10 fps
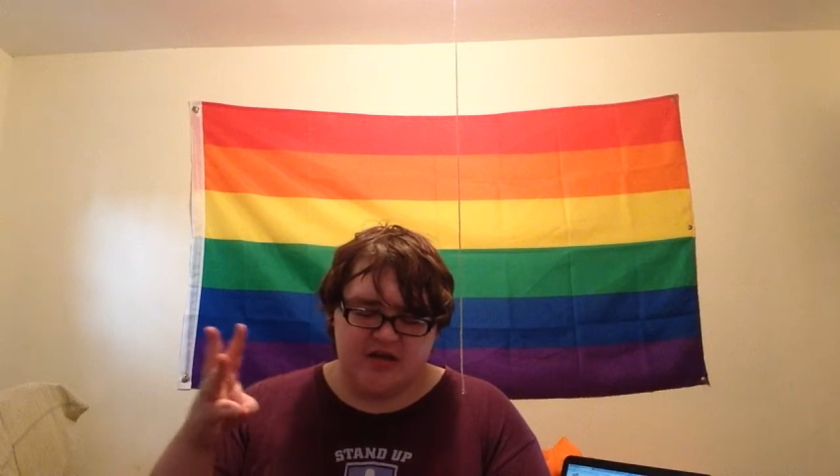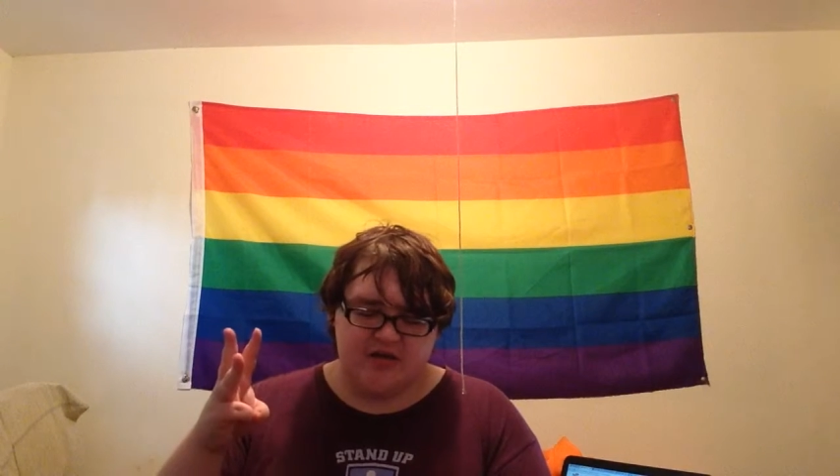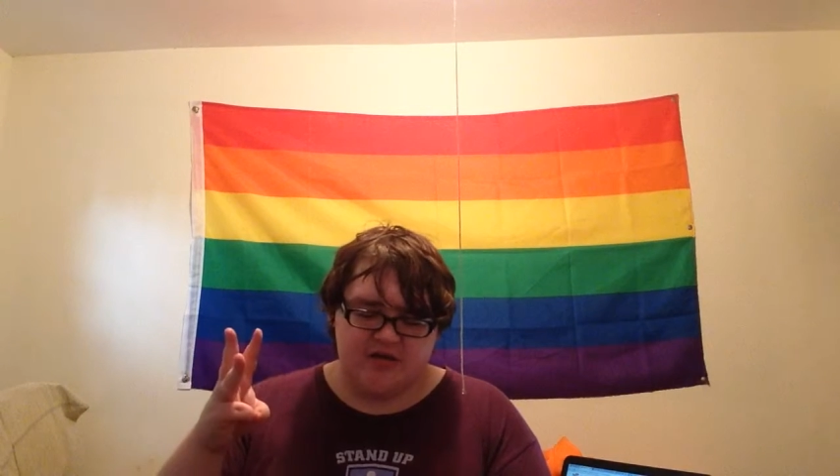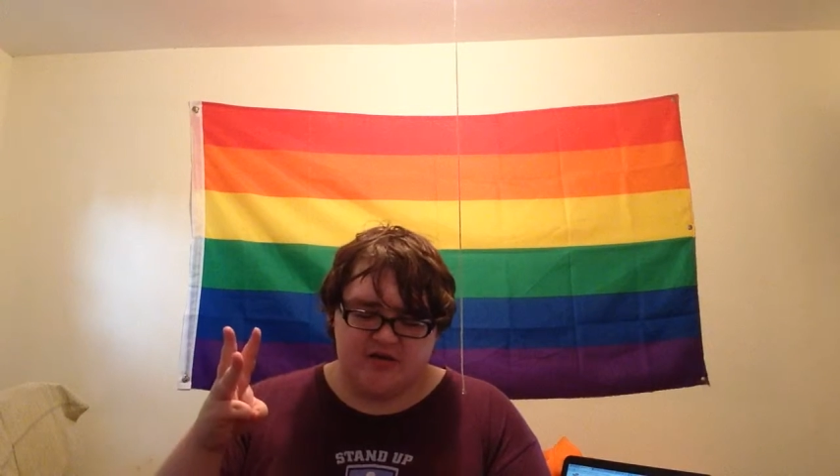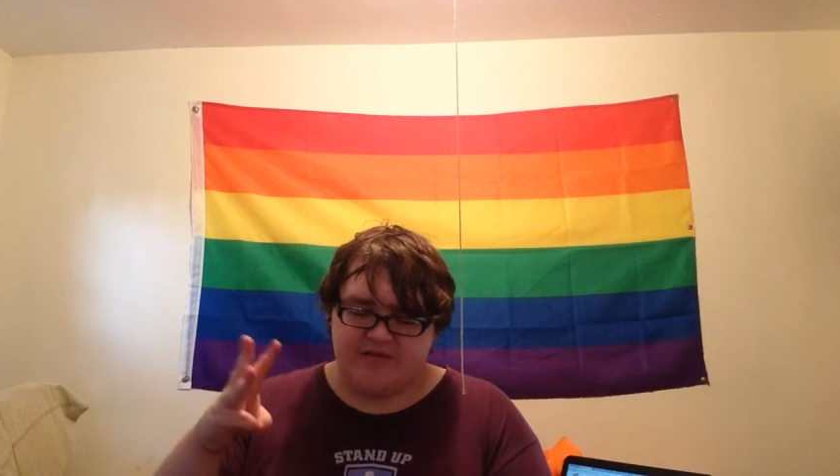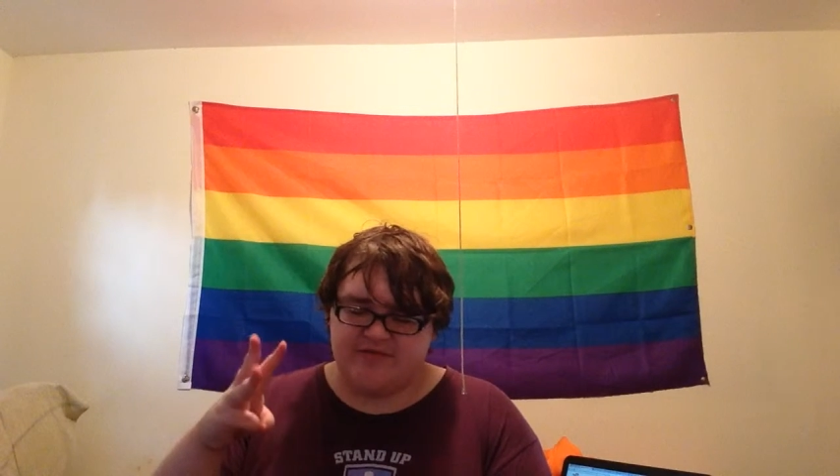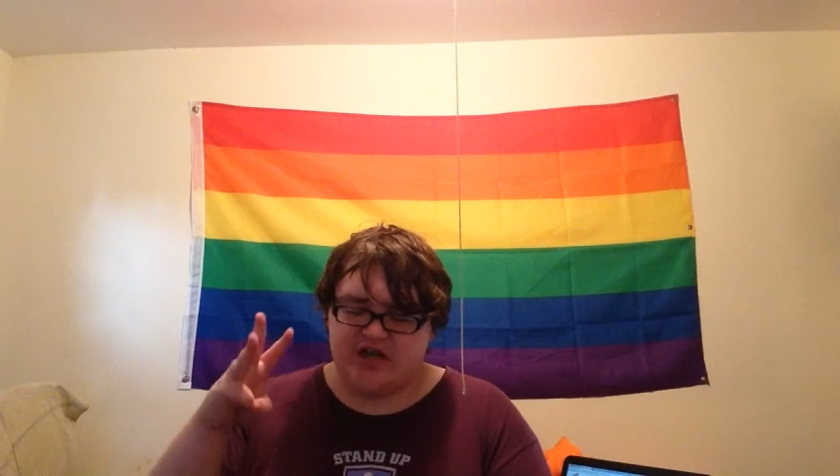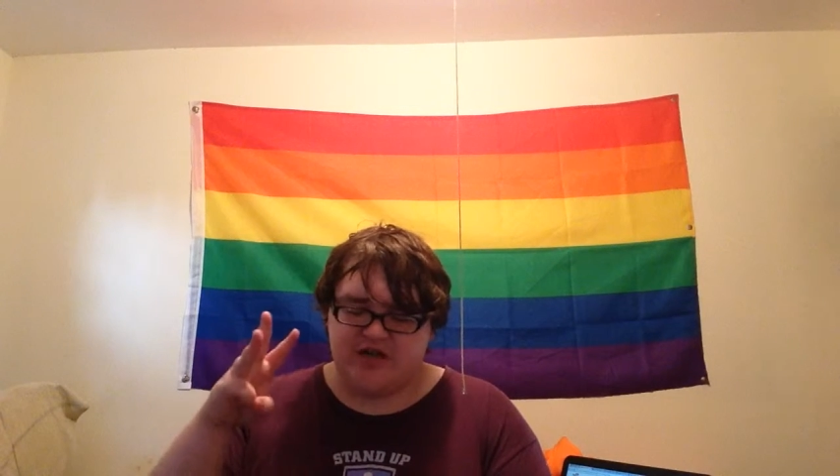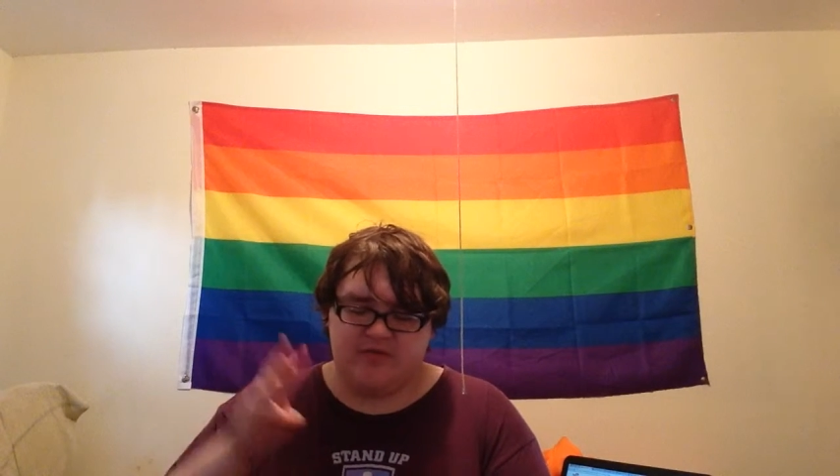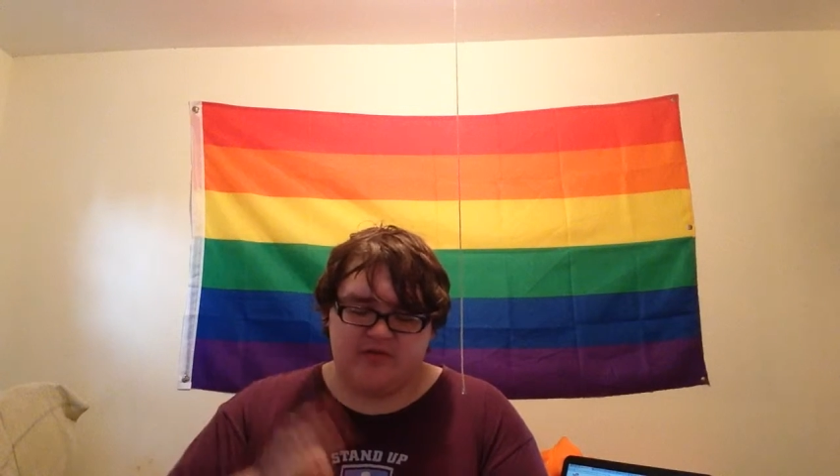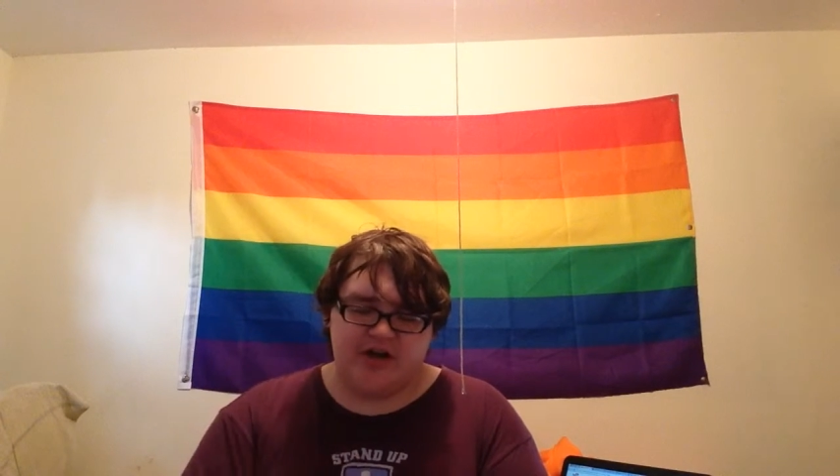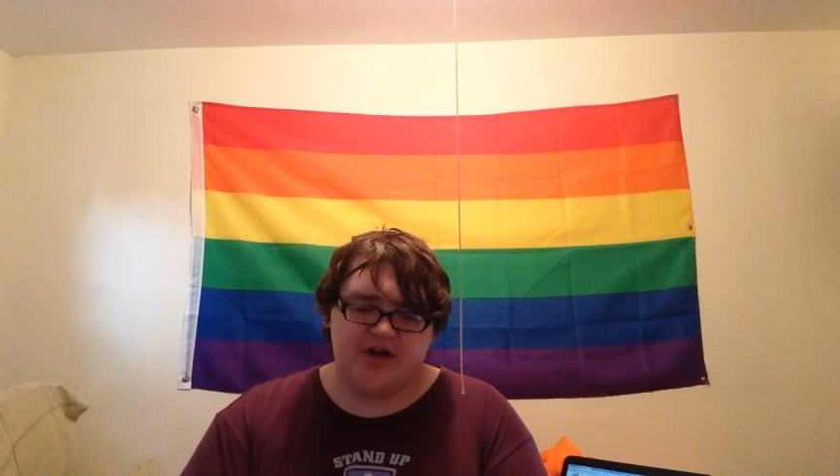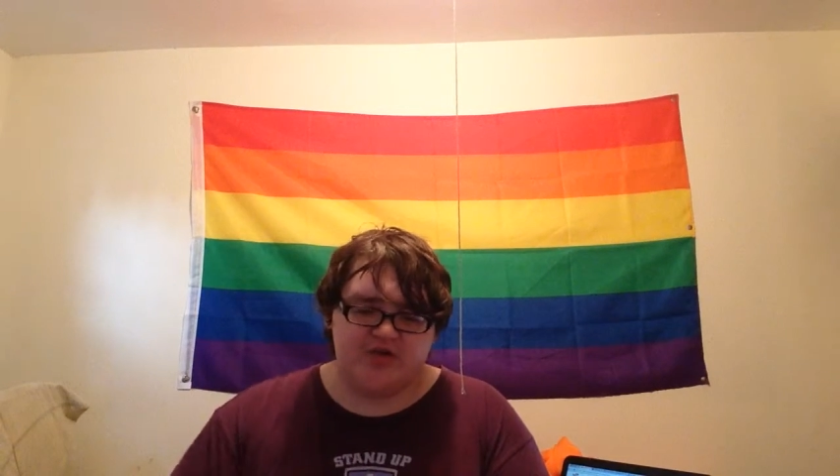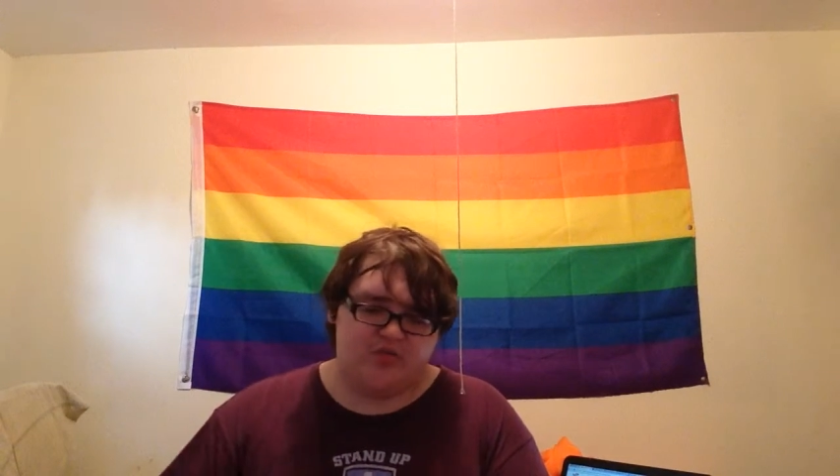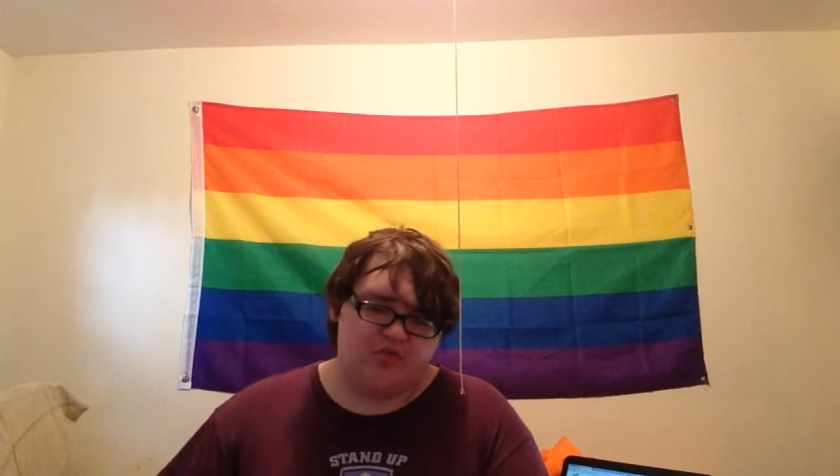uh, I've tried
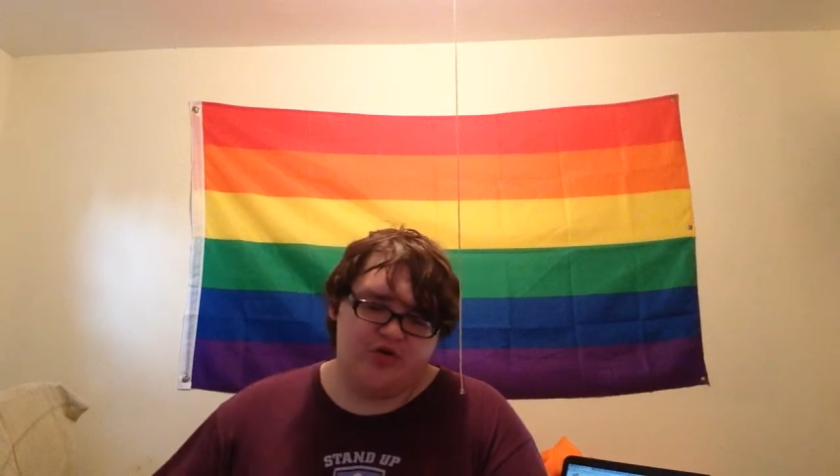valerian